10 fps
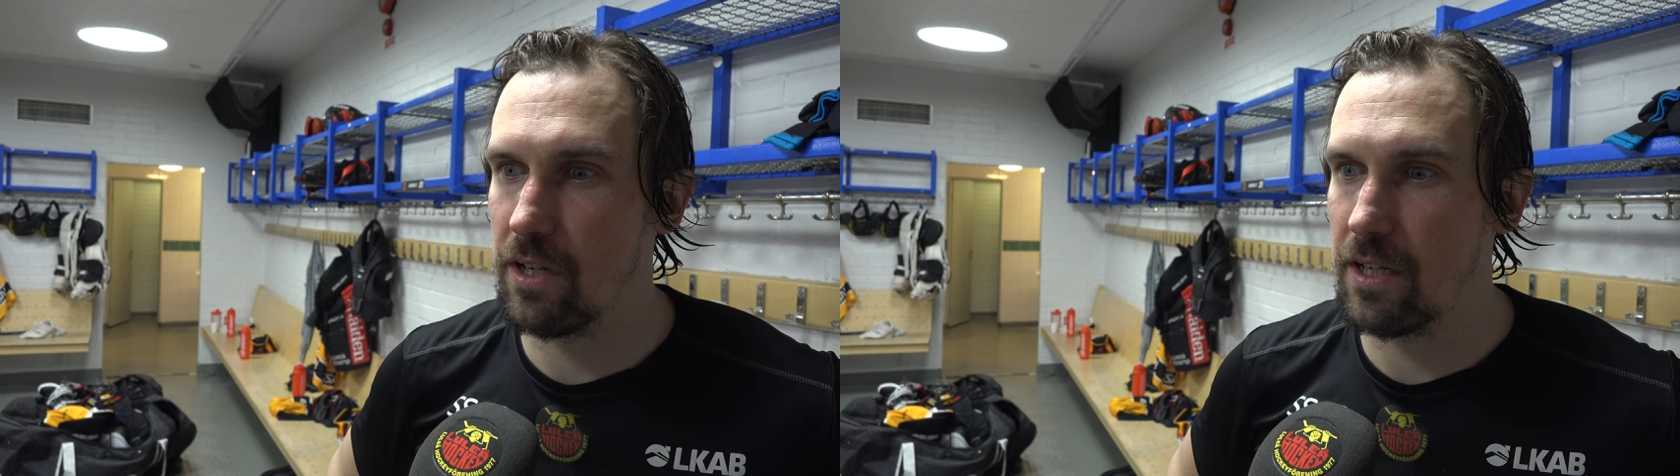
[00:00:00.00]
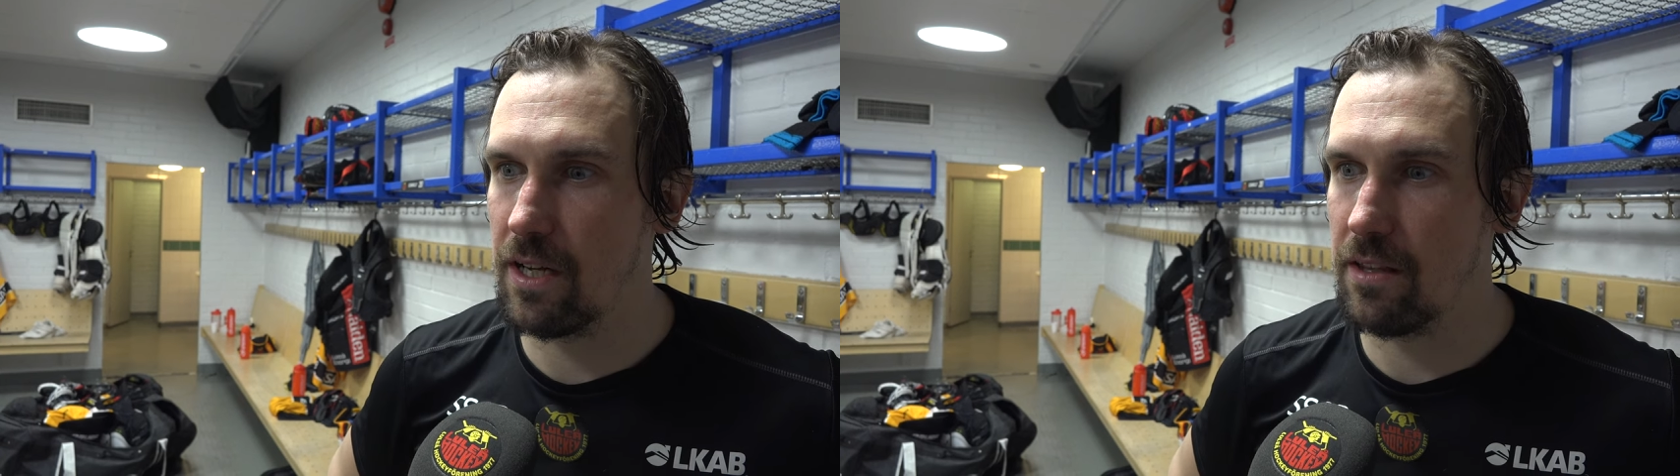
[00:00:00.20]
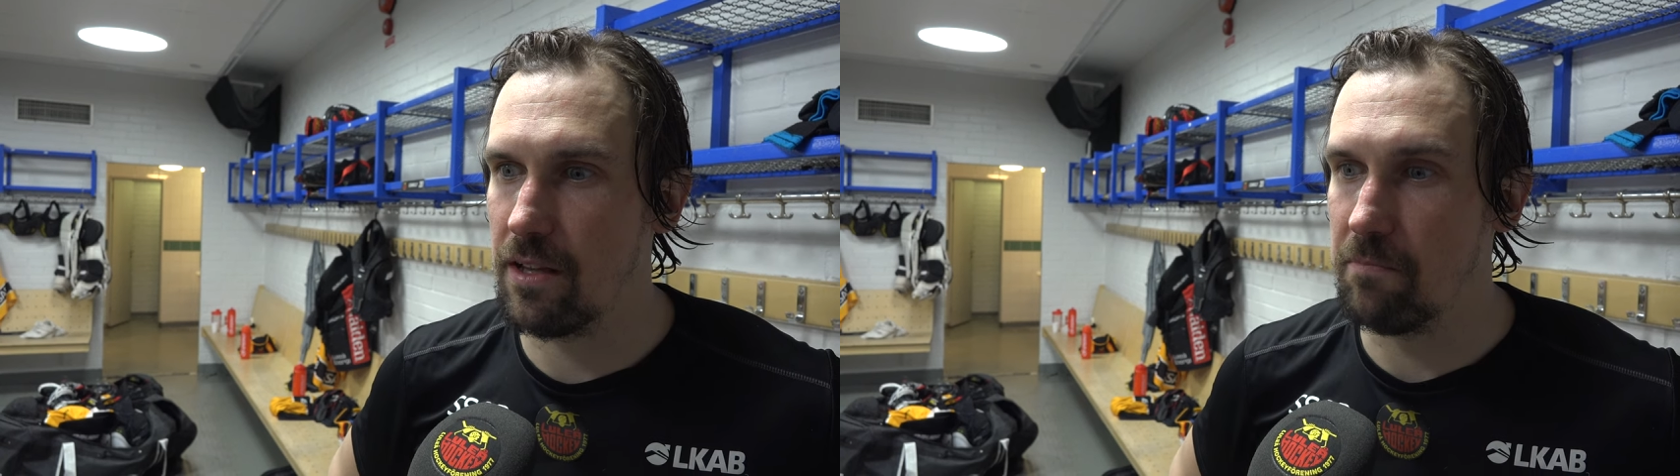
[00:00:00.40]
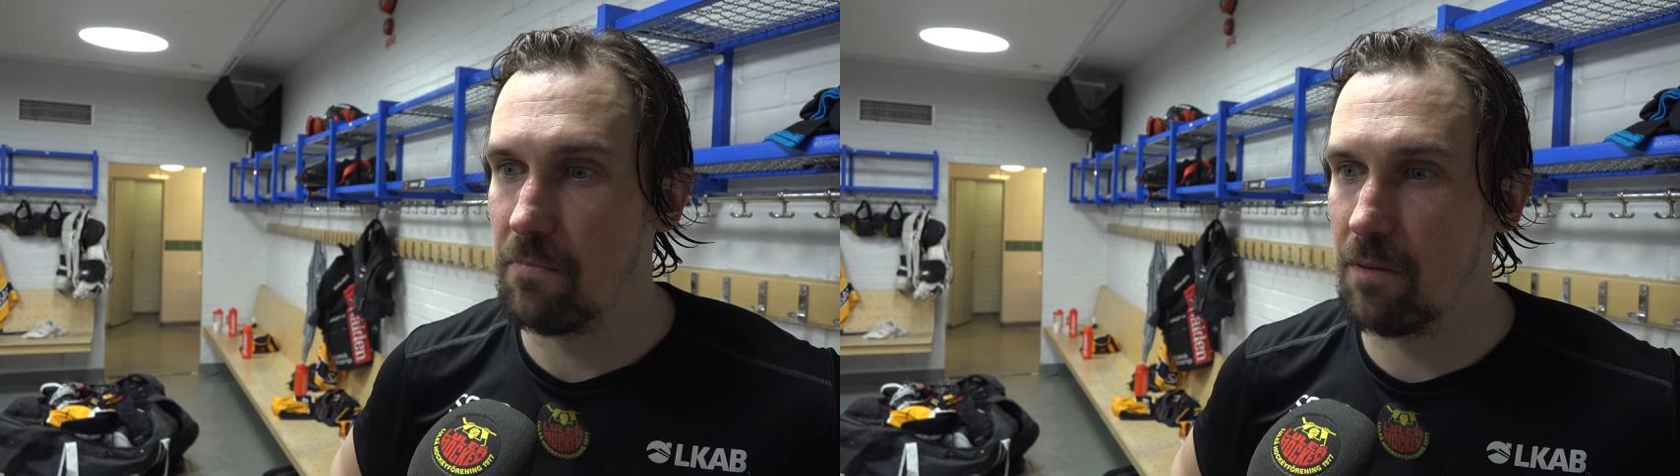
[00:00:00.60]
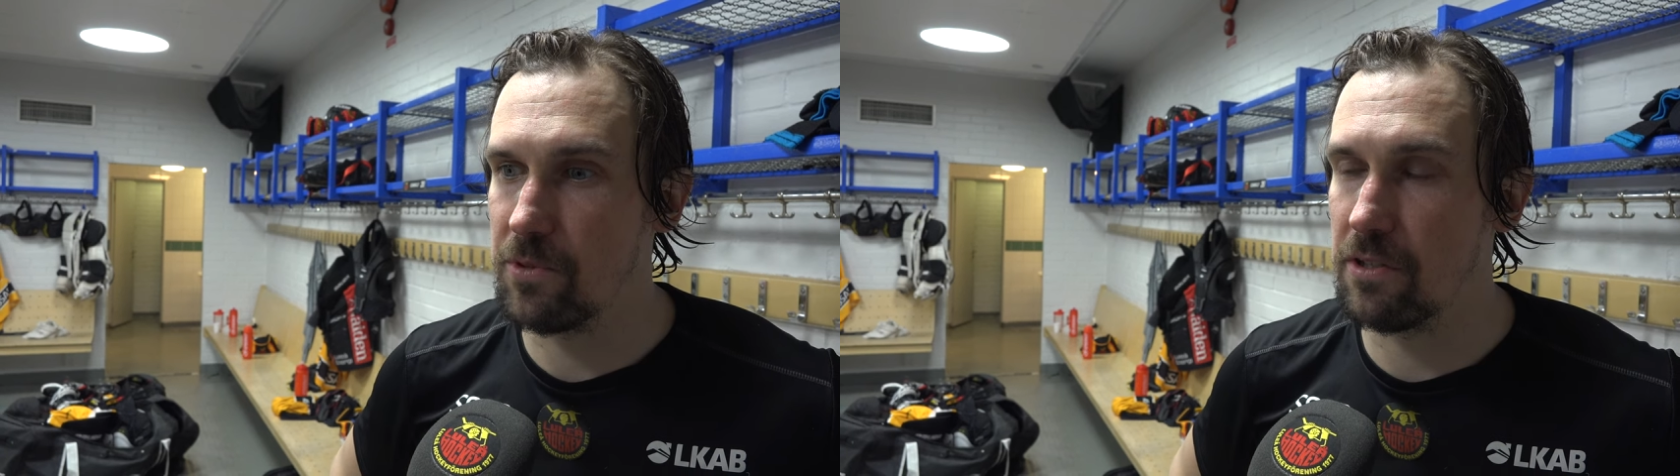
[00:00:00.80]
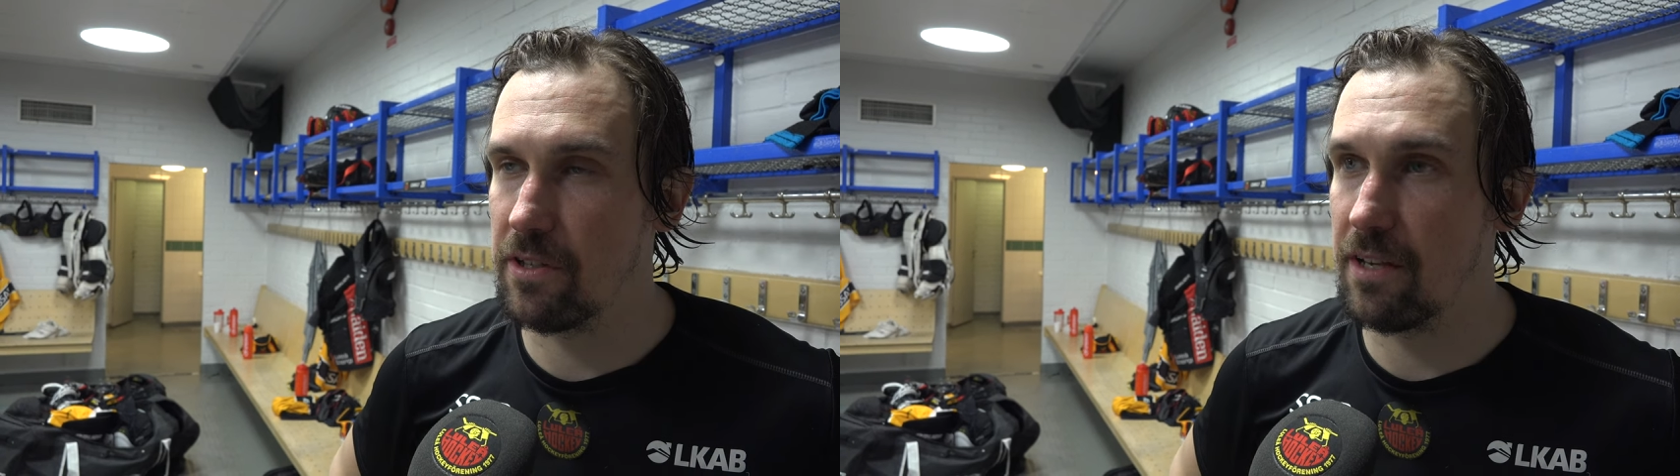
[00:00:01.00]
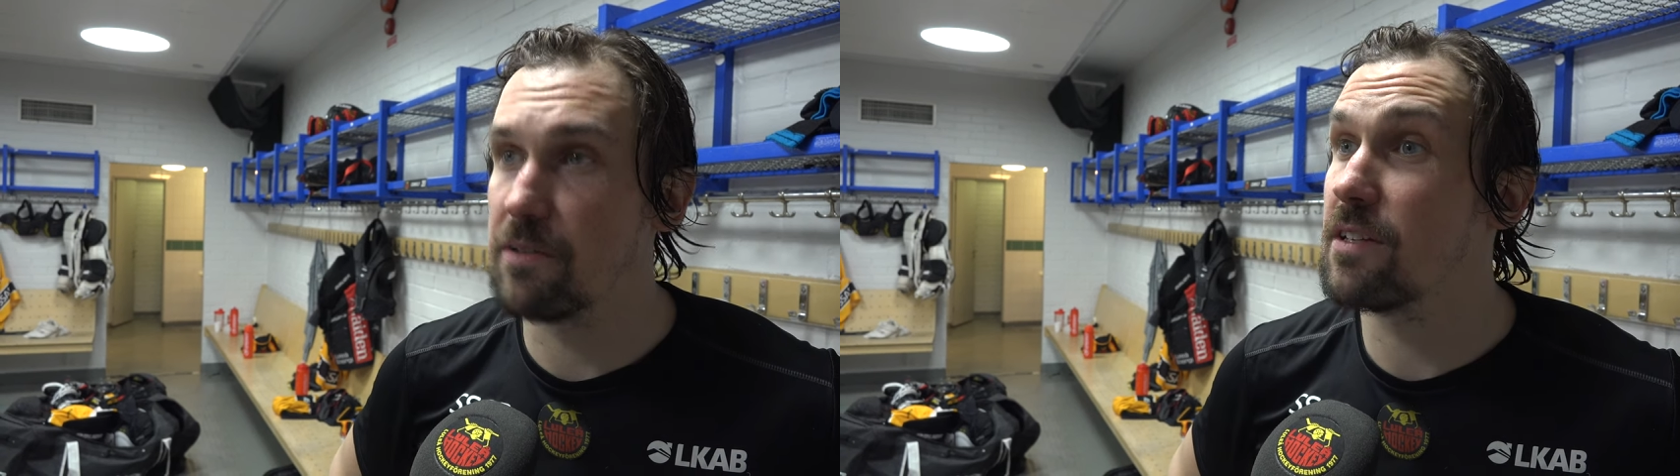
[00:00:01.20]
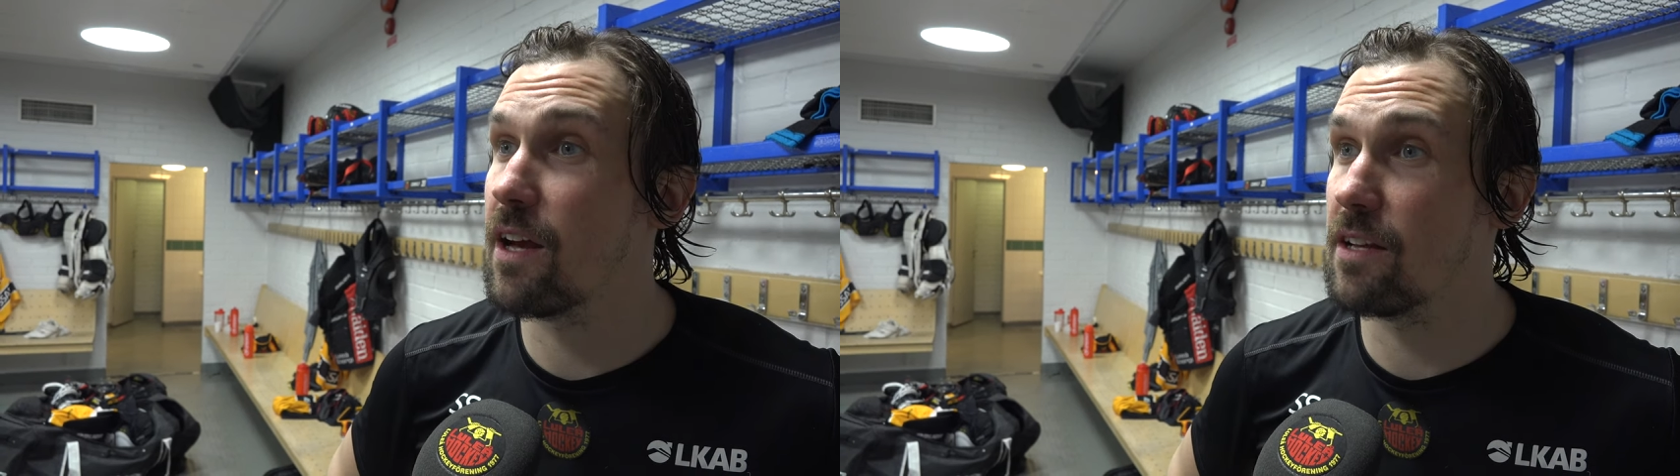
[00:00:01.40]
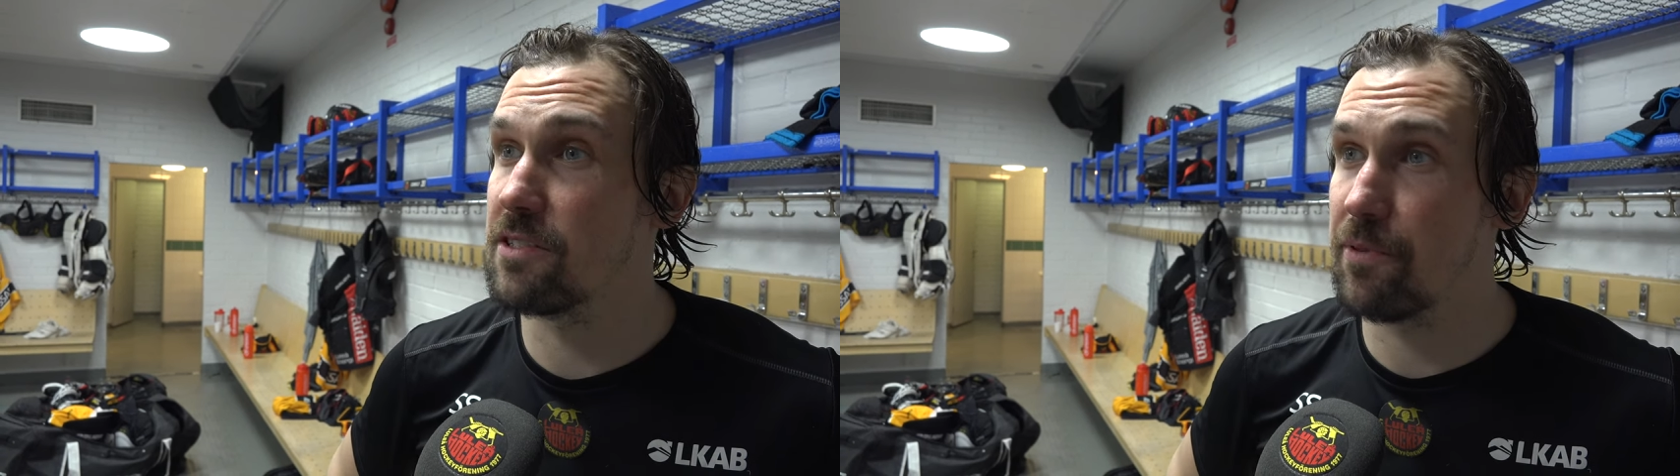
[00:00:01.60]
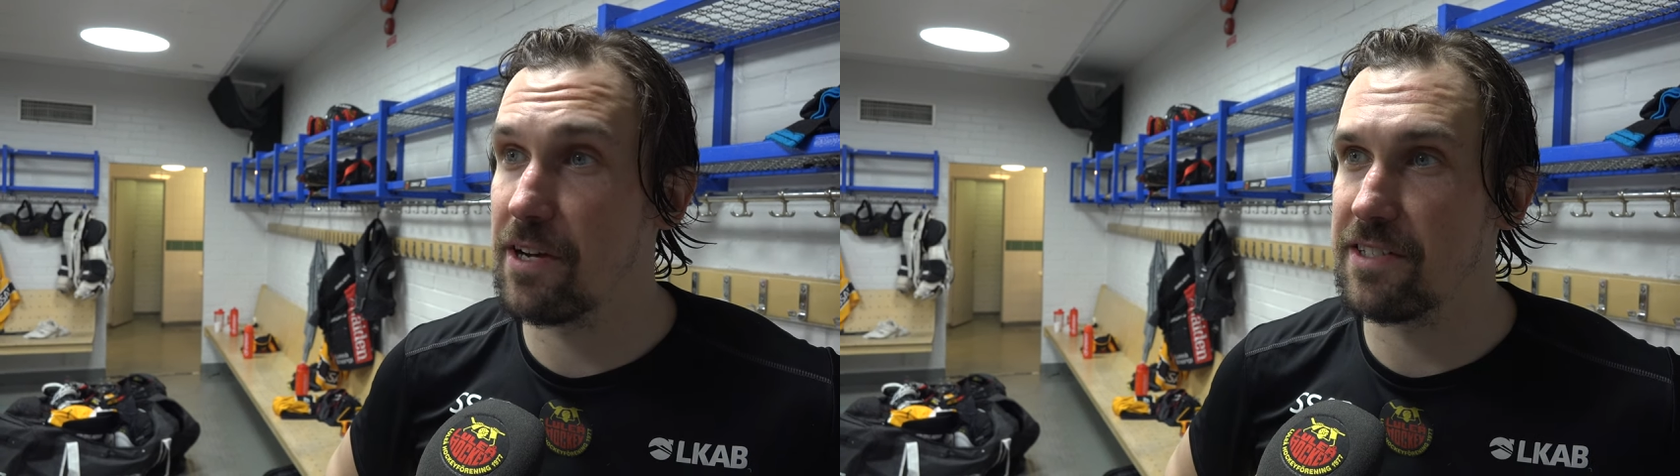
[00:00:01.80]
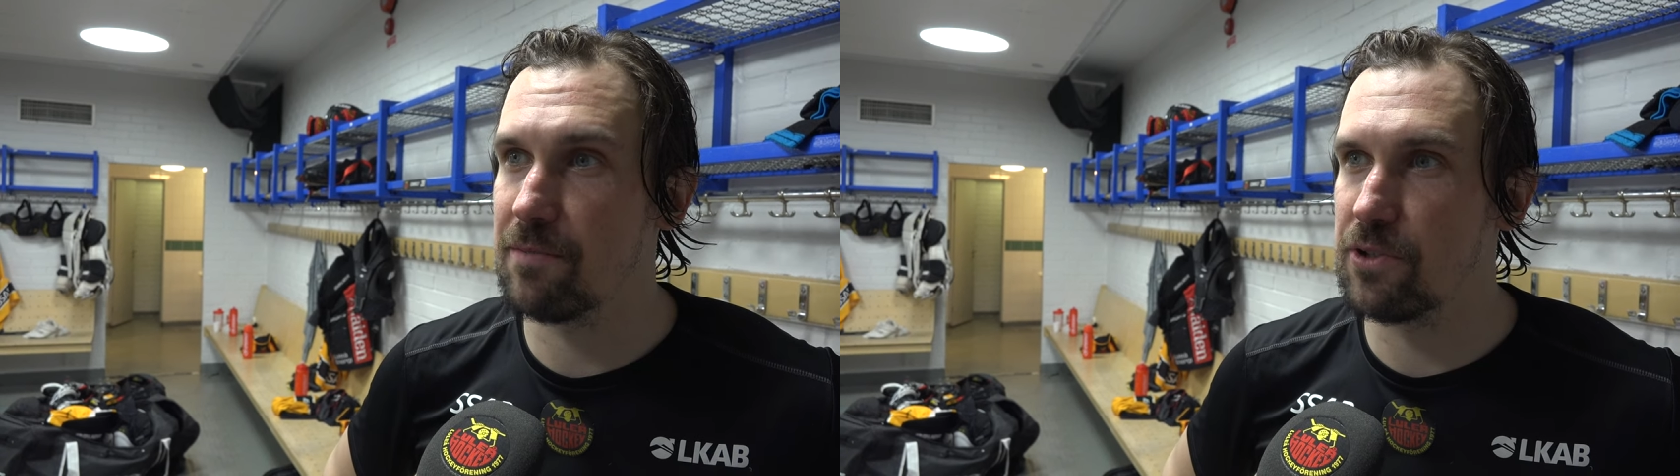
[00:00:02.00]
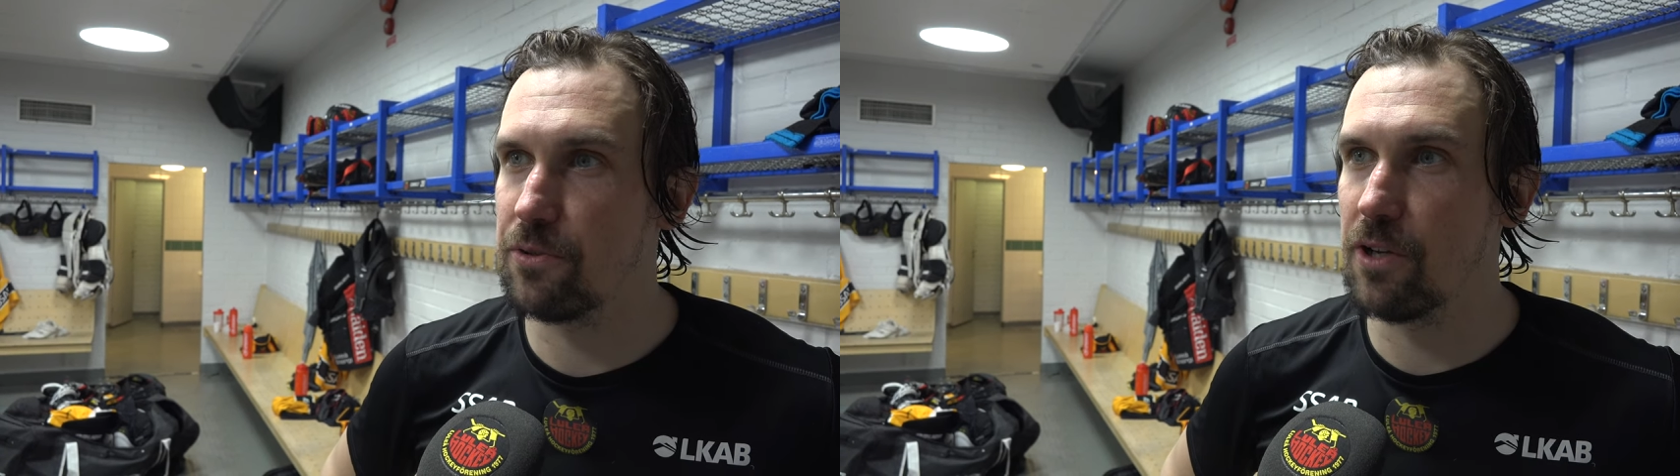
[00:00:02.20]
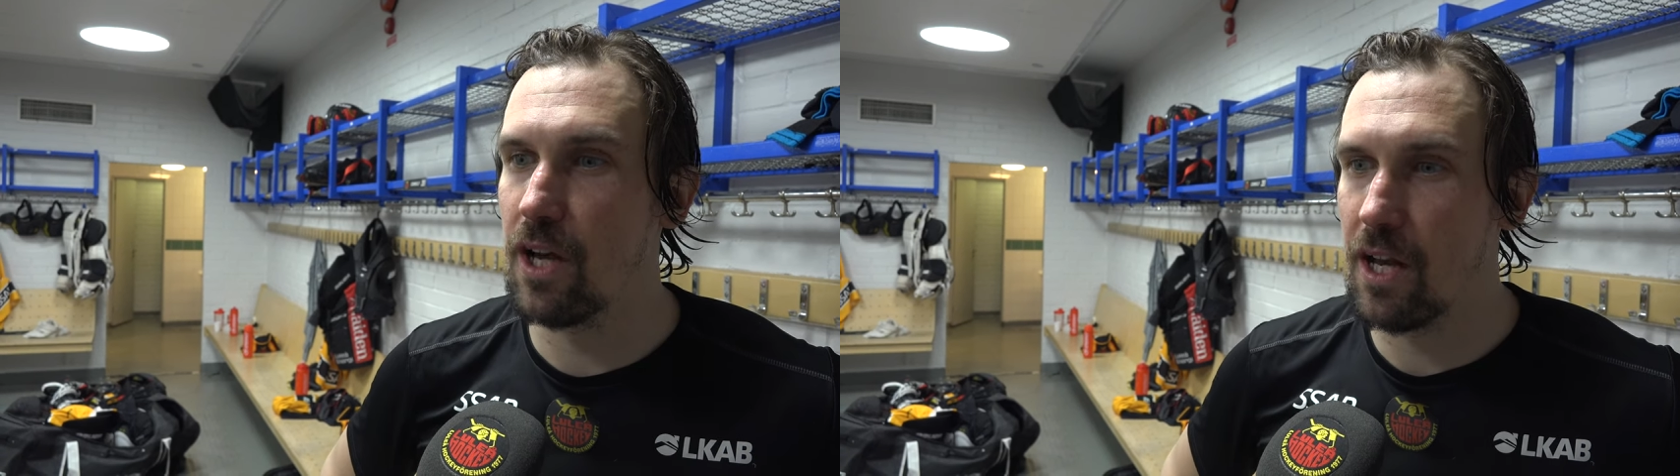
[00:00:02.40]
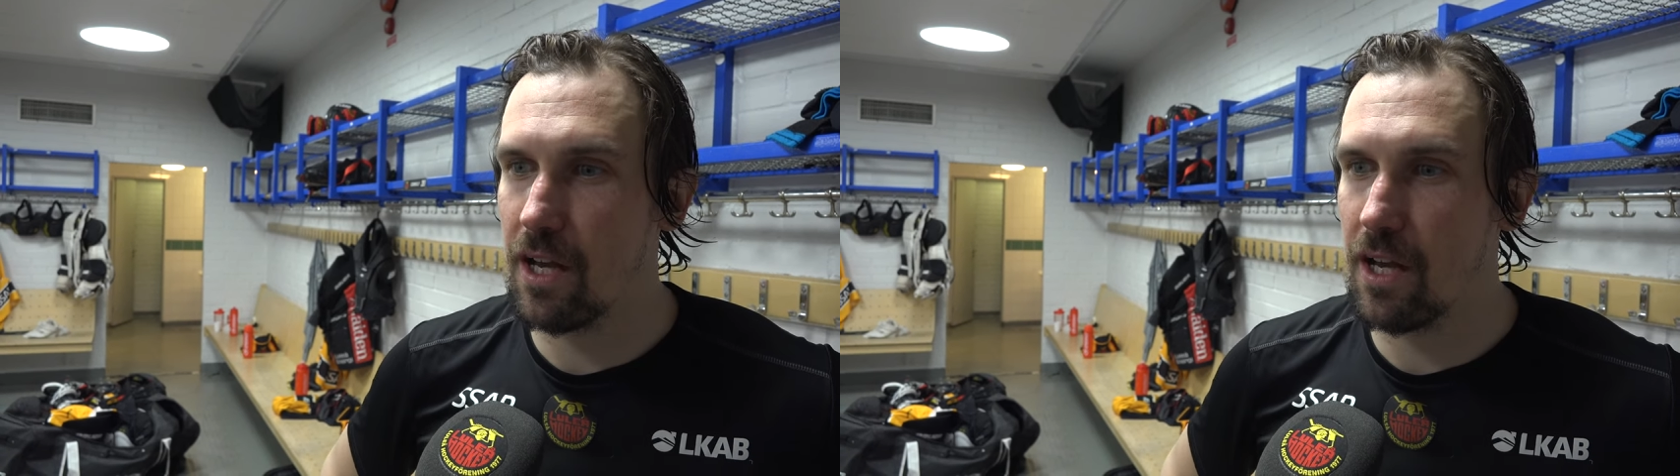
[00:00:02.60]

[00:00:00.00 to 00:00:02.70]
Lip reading: and I'm sure they kind of surprised them too,